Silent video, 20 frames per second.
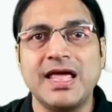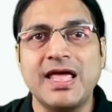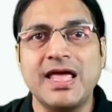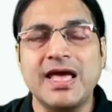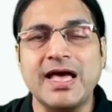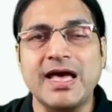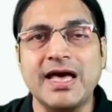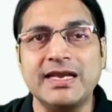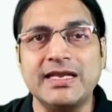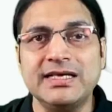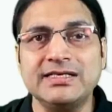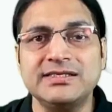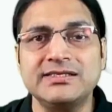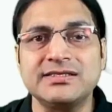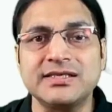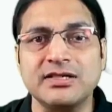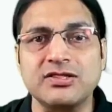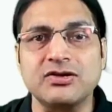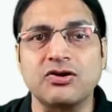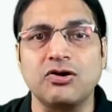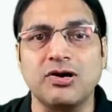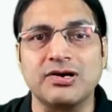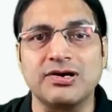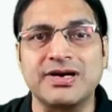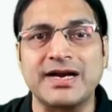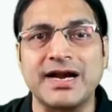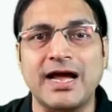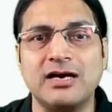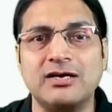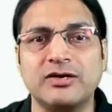any such
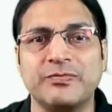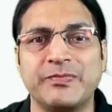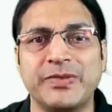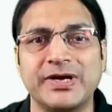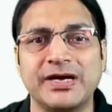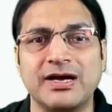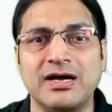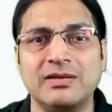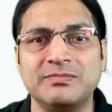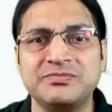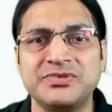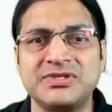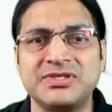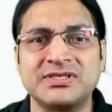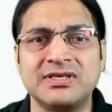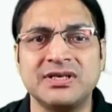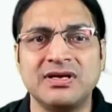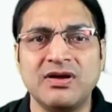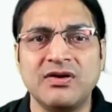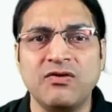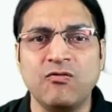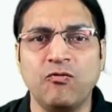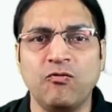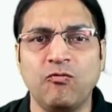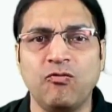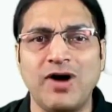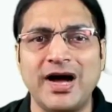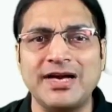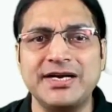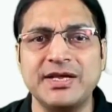contract becomes
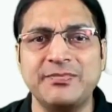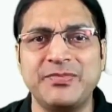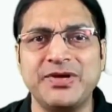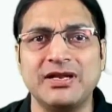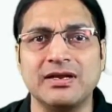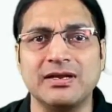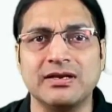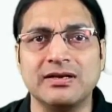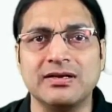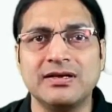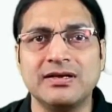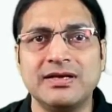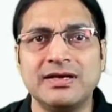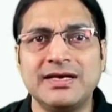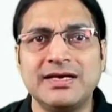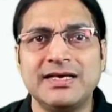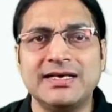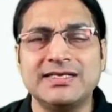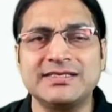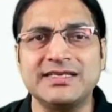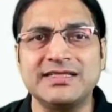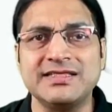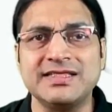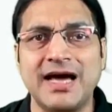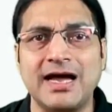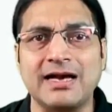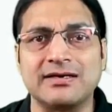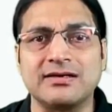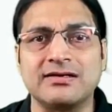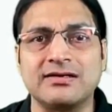voidable. Isn't
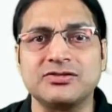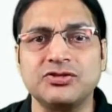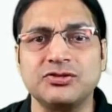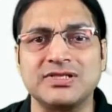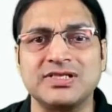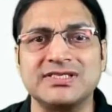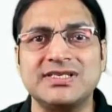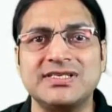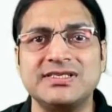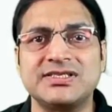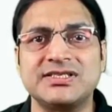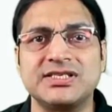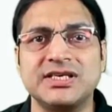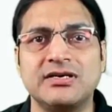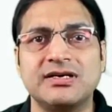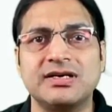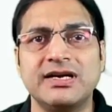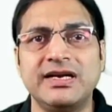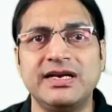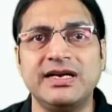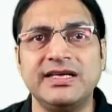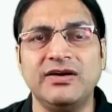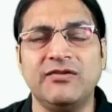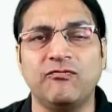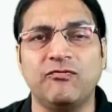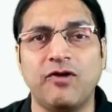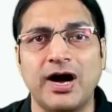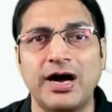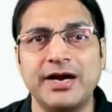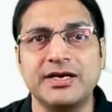that? So, this is certainly a
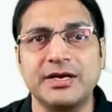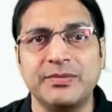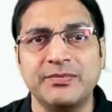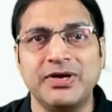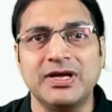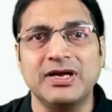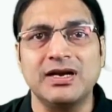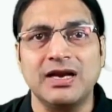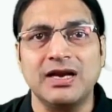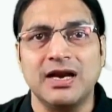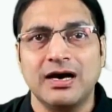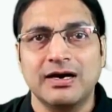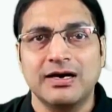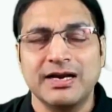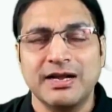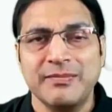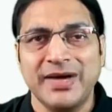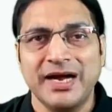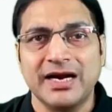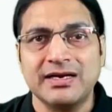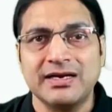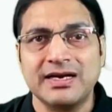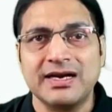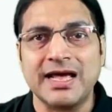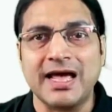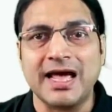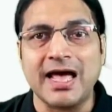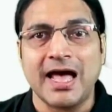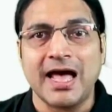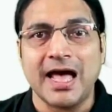voidable agreement,
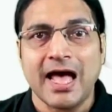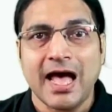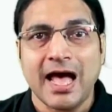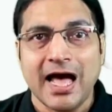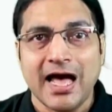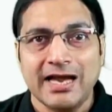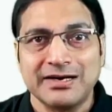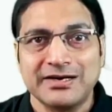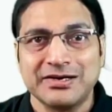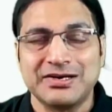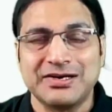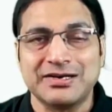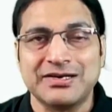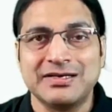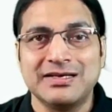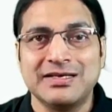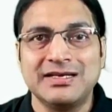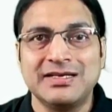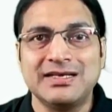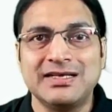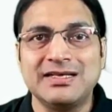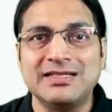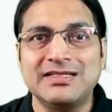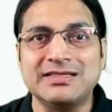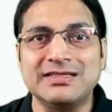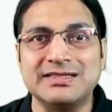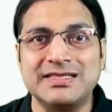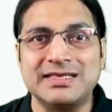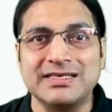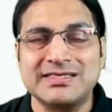and
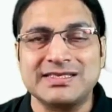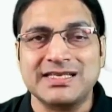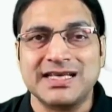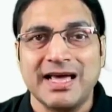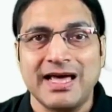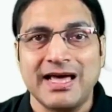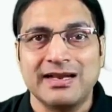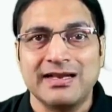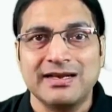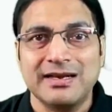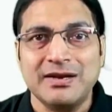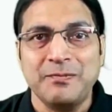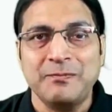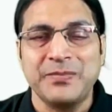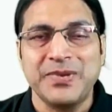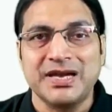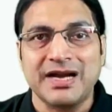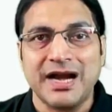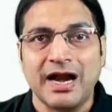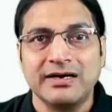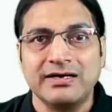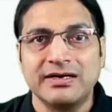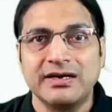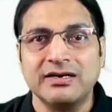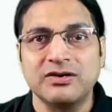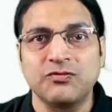this can be rendered